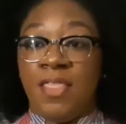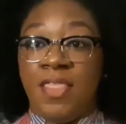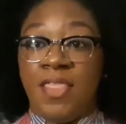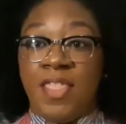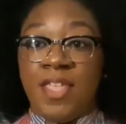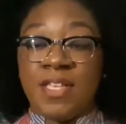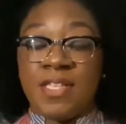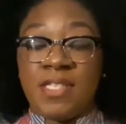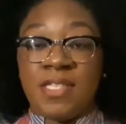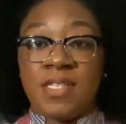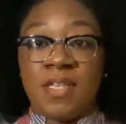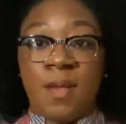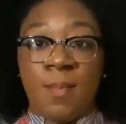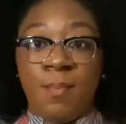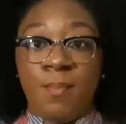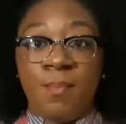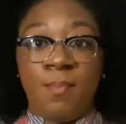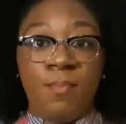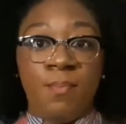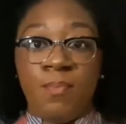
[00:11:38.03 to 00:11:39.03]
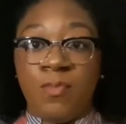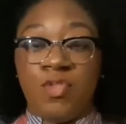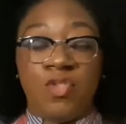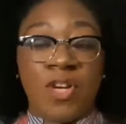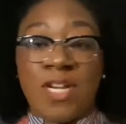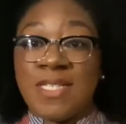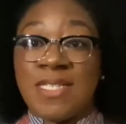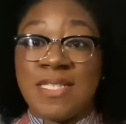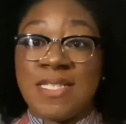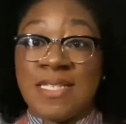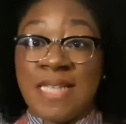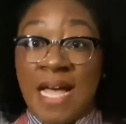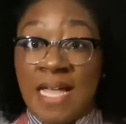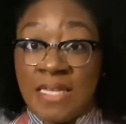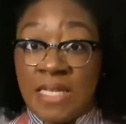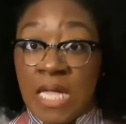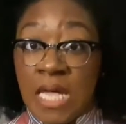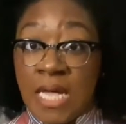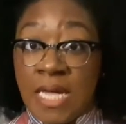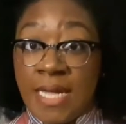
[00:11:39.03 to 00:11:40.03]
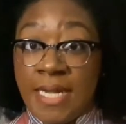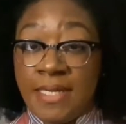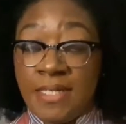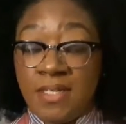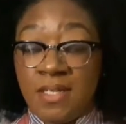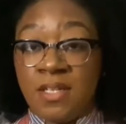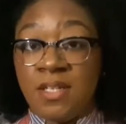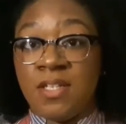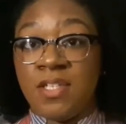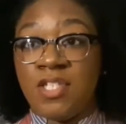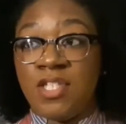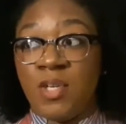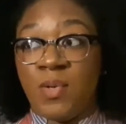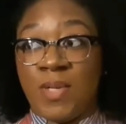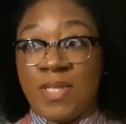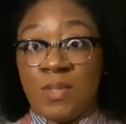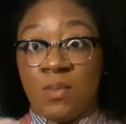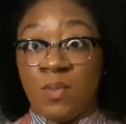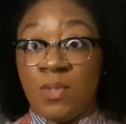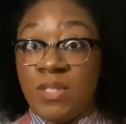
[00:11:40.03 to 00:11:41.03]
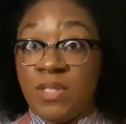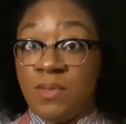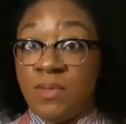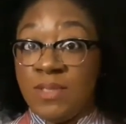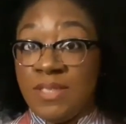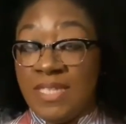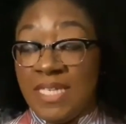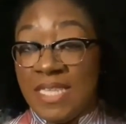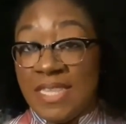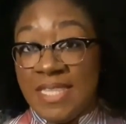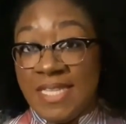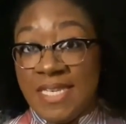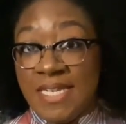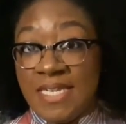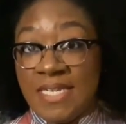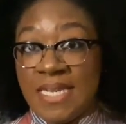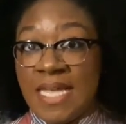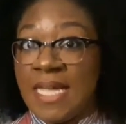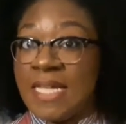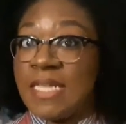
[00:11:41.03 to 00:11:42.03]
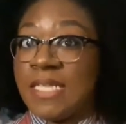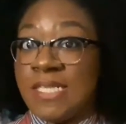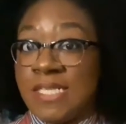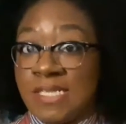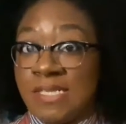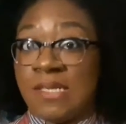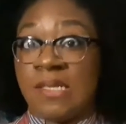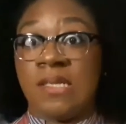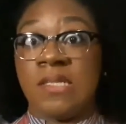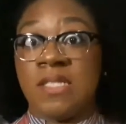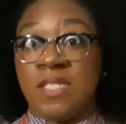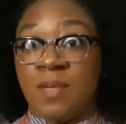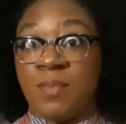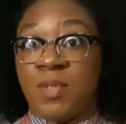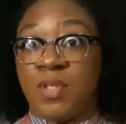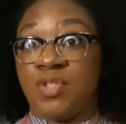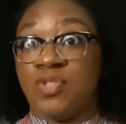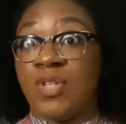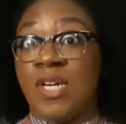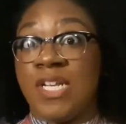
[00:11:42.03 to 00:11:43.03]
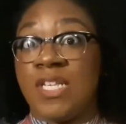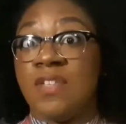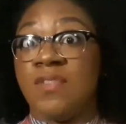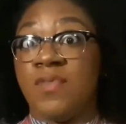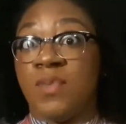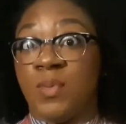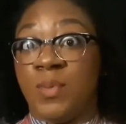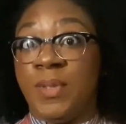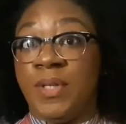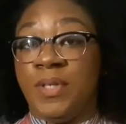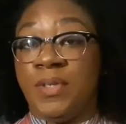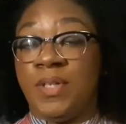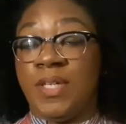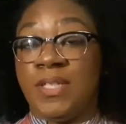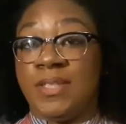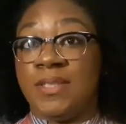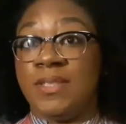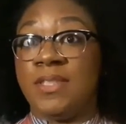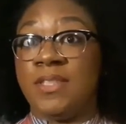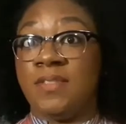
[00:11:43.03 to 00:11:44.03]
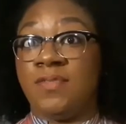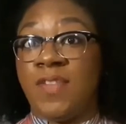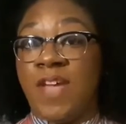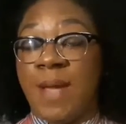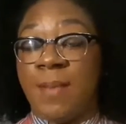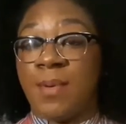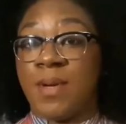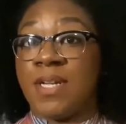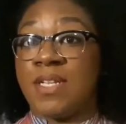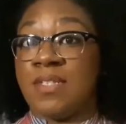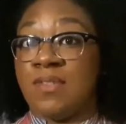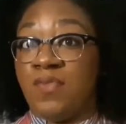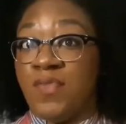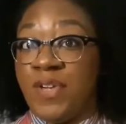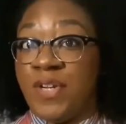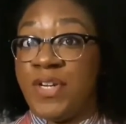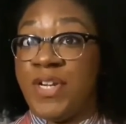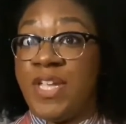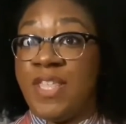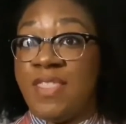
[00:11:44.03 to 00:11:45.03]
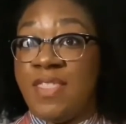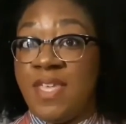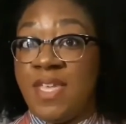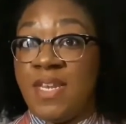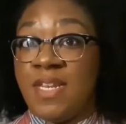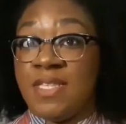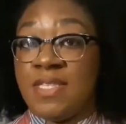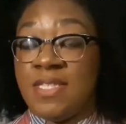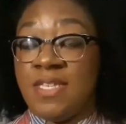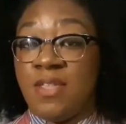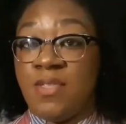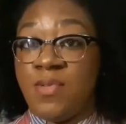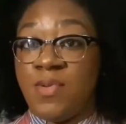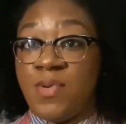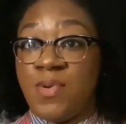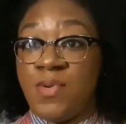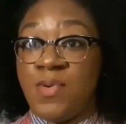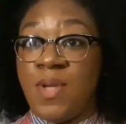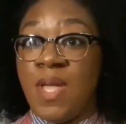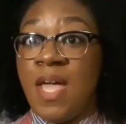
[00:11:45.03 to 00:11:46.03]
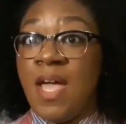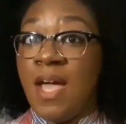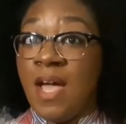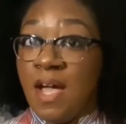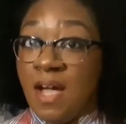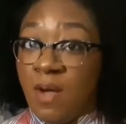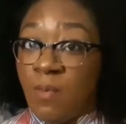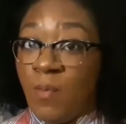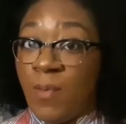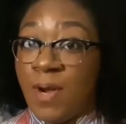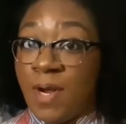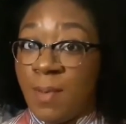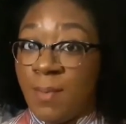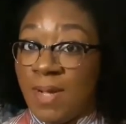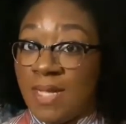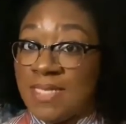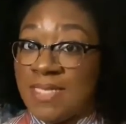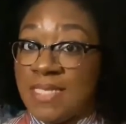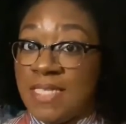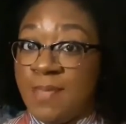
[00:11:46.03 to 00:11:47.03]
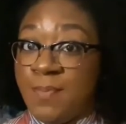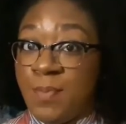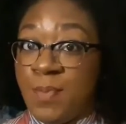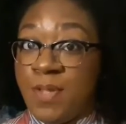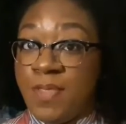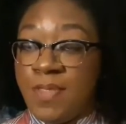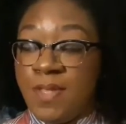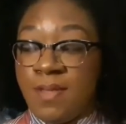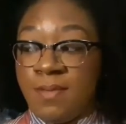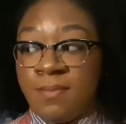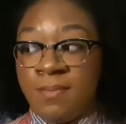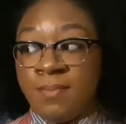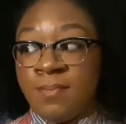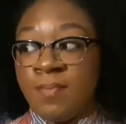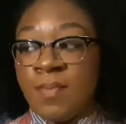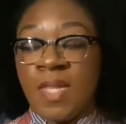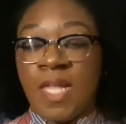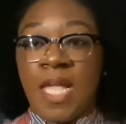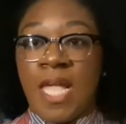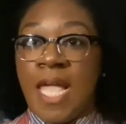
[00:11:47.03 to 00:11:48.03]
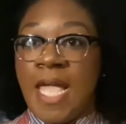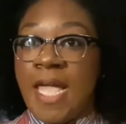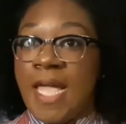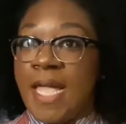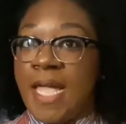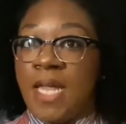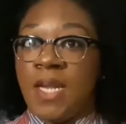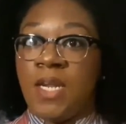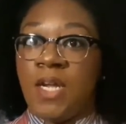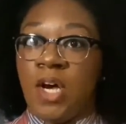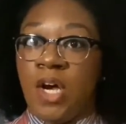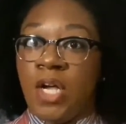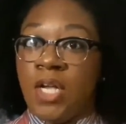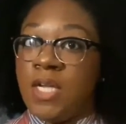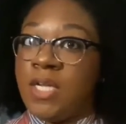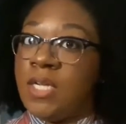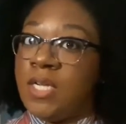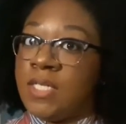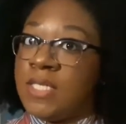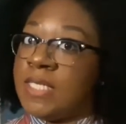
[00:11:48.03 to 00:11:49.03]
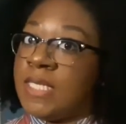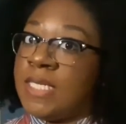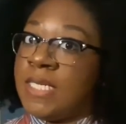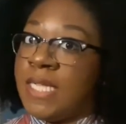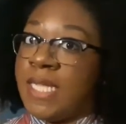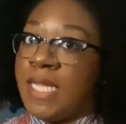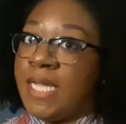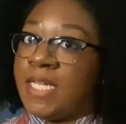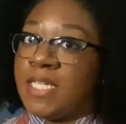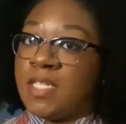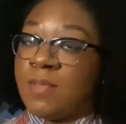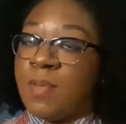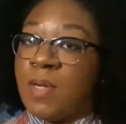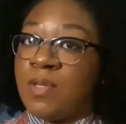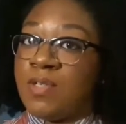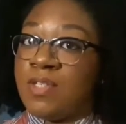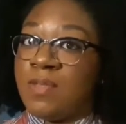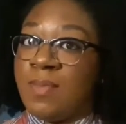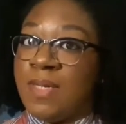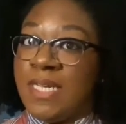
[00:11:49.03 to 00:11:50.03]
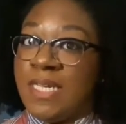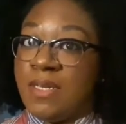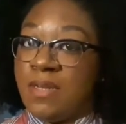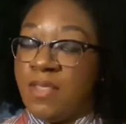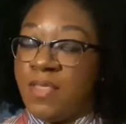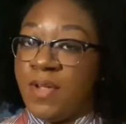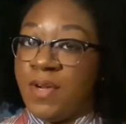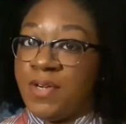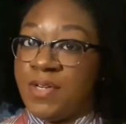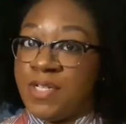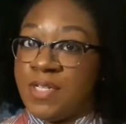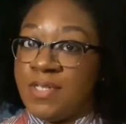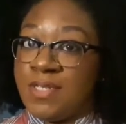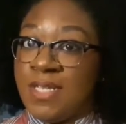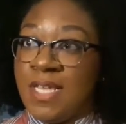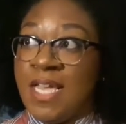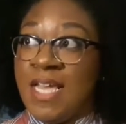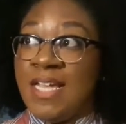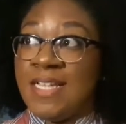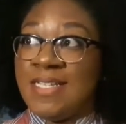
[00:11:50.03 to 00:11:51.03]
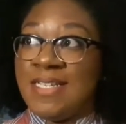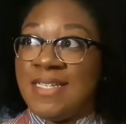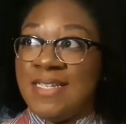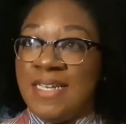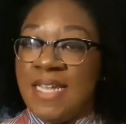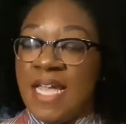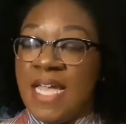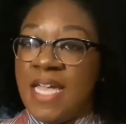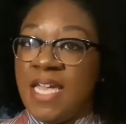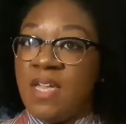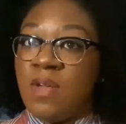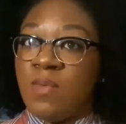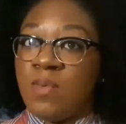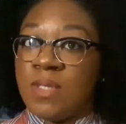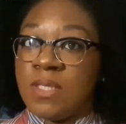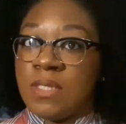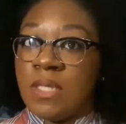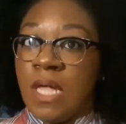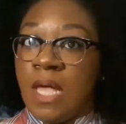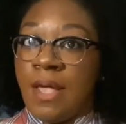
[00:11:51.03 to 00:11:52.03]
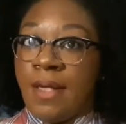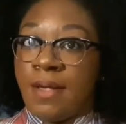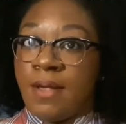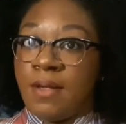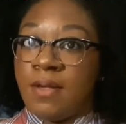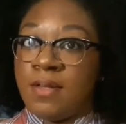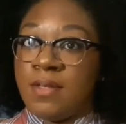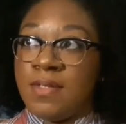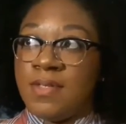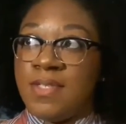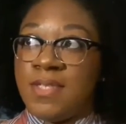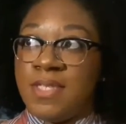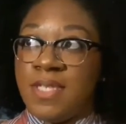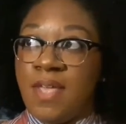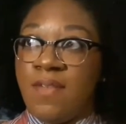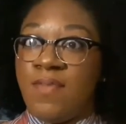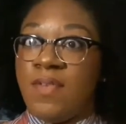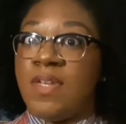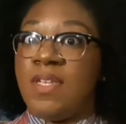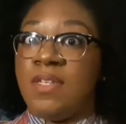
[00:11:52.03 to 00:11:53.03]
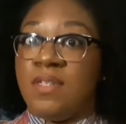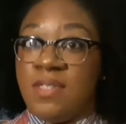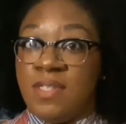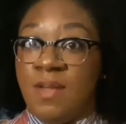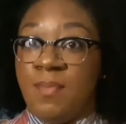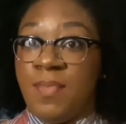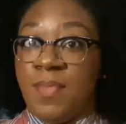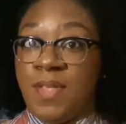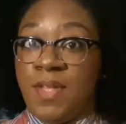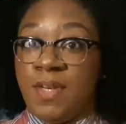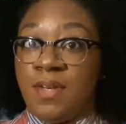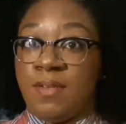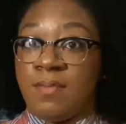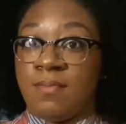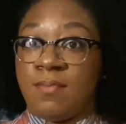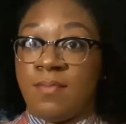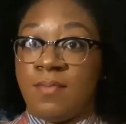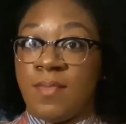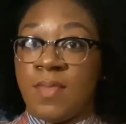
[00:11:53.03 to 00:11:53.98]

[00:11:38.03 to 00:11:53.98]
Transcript: this dress is not lined, so it's really, really thin. Like, this is a summer dress for real, because this fabric is very thin and see-through. I'm wearing my slip with it. And Sunday, it's supposed to be in the 30s. Today, it was like 70 something.